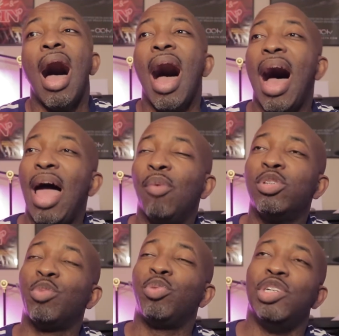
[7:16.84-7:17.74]
I
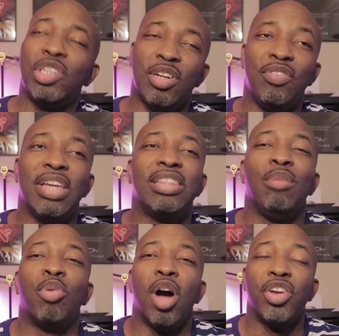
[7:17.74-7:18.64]
was appreciative that
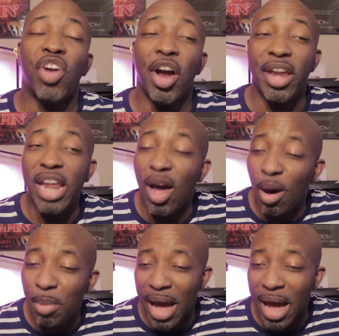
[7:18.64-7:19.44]
they brought Darnell